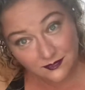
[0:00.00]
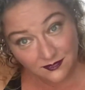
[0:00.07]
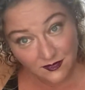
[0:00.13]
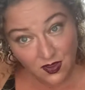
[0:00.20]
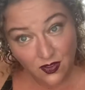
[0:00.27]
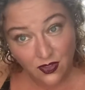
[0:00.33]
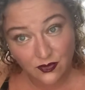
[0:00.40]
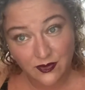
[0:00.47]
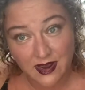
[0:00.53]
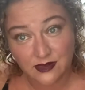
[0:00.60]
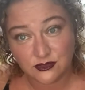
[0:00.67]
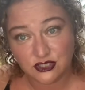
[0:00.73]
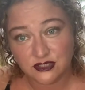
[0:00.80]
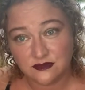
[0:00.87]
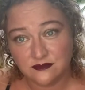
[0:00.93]
all around
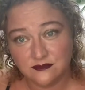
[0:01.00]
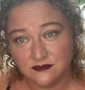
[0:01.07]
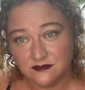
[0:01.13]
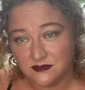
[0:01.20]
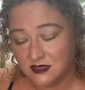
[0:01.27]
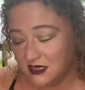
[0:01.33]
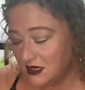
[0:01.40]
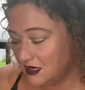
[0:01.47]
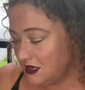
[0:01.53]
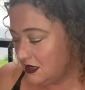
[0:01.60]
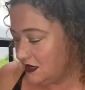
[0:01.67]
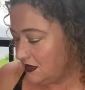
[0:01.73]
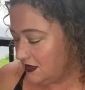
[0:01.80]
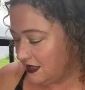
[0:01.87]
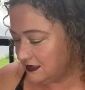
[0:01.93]
you.
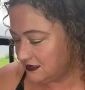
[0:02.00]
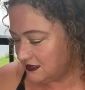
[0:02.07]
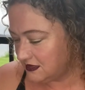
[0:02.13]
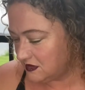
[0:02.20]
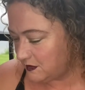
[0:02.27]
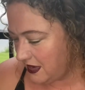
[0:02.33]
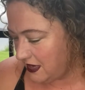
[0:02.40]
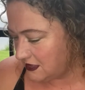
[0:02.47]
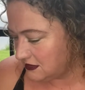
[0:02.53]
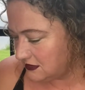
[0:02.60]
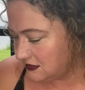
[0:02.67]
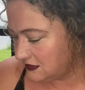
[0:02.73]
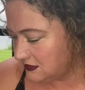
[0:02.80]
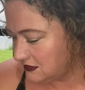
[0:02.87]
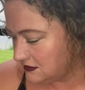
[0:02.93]
Cleanse the
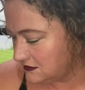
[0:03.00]
space.